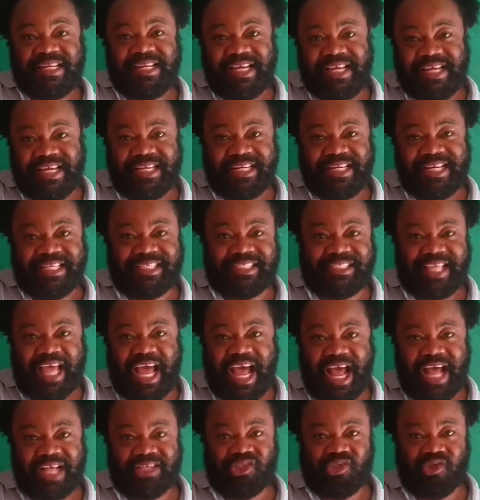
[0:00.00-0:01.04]
the
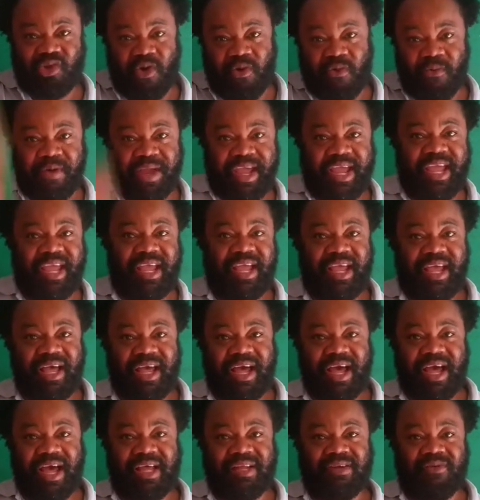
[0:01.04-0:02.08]
star somewhere,
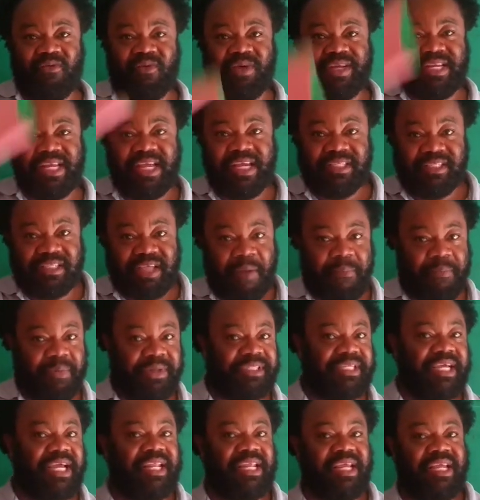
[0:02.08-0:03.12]
and when they
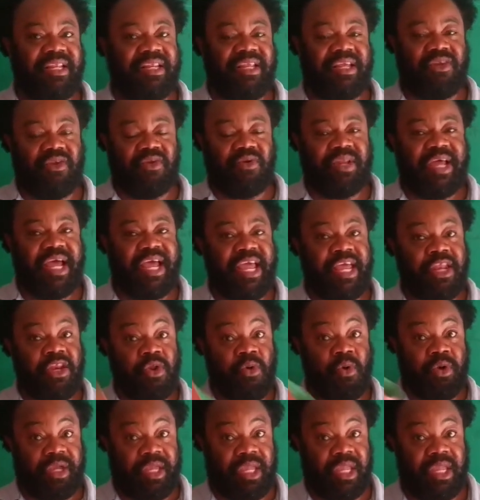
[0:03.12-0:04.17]
interpreted it, they knew that a
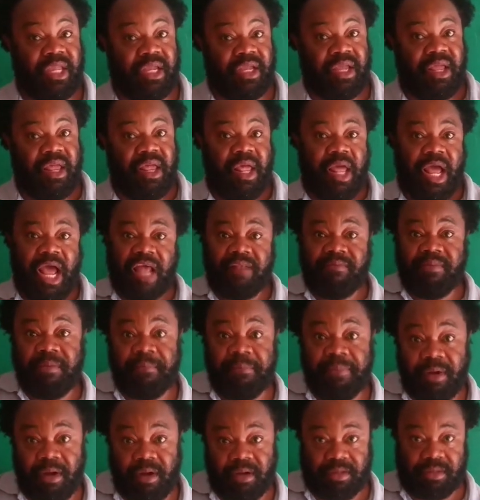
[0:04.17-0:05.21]
new king had
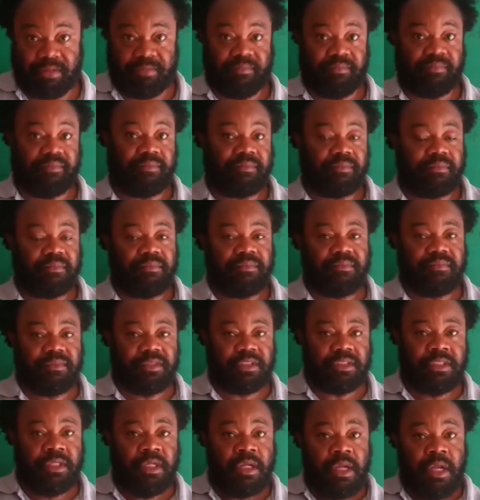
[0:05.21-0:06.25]
been born.
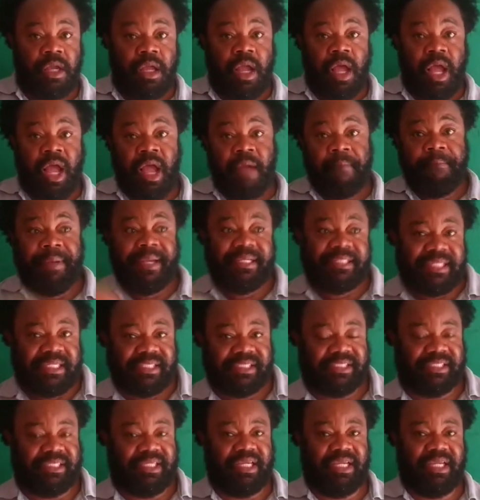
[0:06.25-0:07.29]
And better
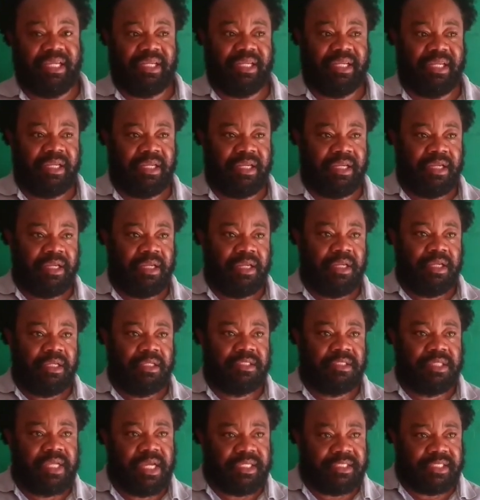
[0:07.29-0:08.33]
still,
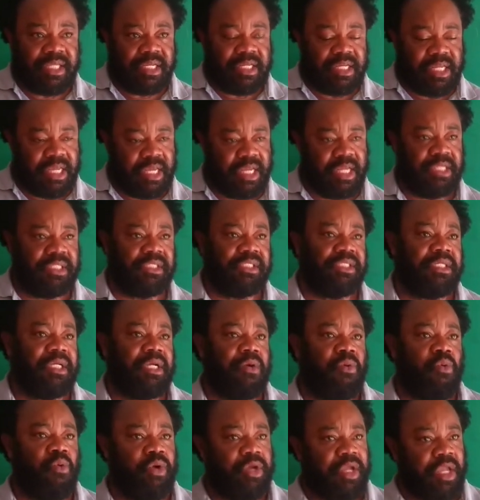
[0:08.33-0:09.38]
there's an
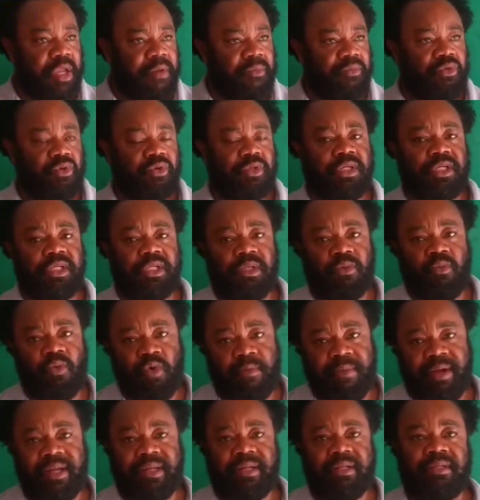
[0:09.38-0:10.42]
angel who came to this
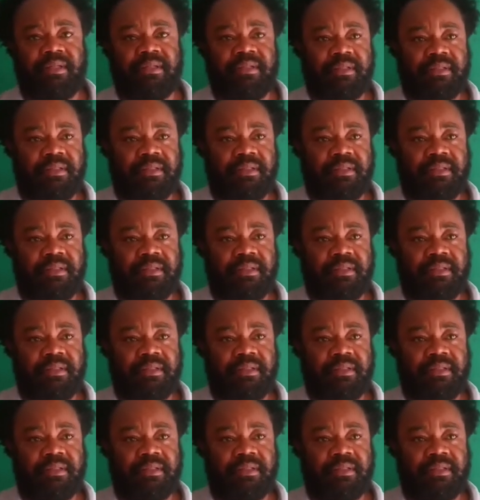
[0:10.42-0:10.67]
woman